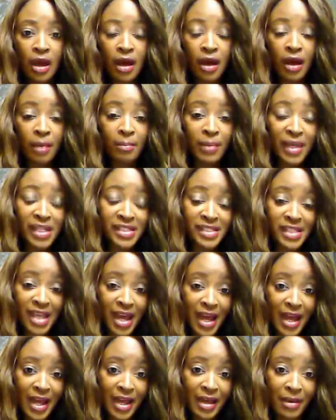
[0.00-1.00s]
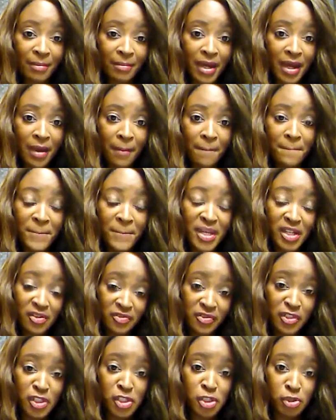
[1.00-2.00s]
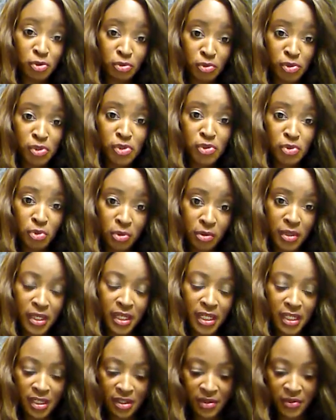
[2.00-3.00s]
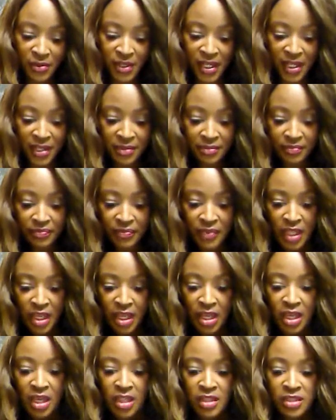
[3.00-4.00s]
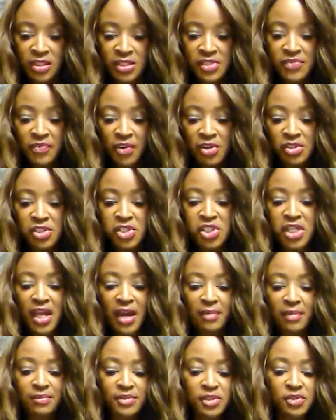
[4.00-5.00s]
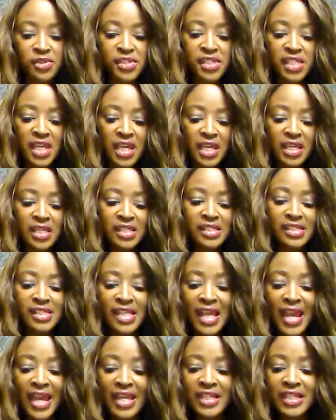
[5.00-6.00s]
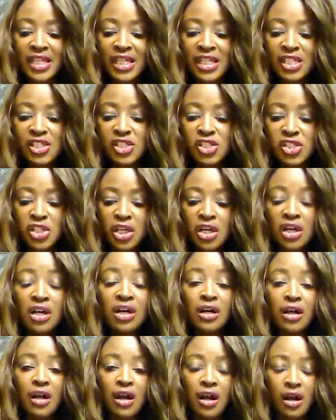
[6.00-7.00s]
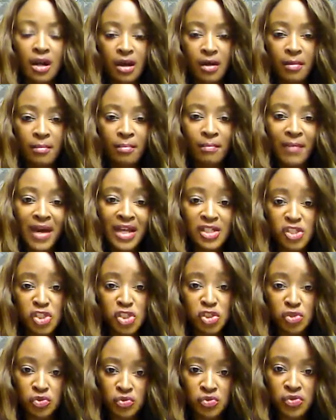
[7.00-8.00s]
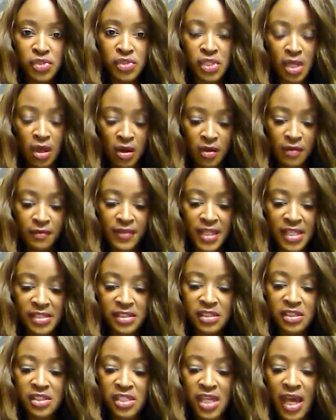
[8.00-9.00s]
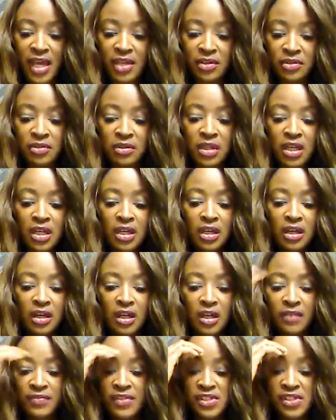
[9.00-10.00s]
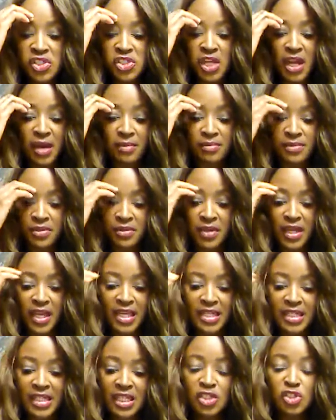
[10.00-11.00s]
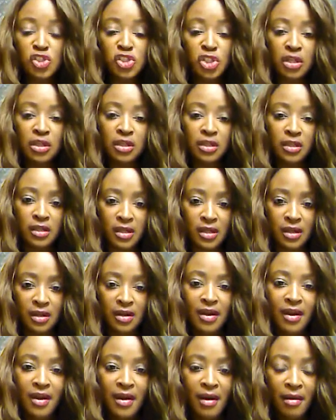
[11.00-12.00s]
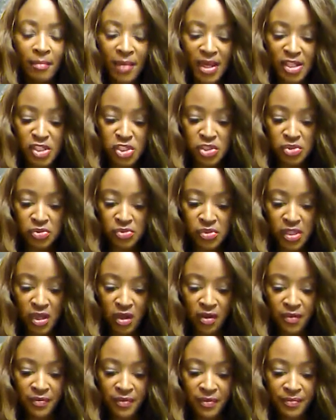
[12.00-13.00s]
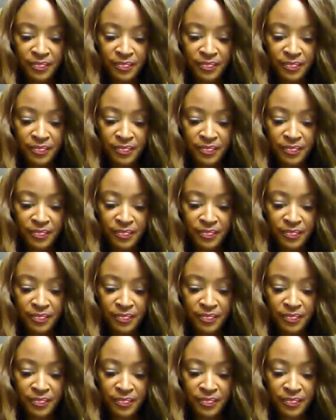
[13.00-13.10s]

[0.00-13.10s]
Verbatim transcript: a bedtime beneficial story, okay? This first chapter says, And he took my shoes off. That's the title of this chapter. And he took my shoes off.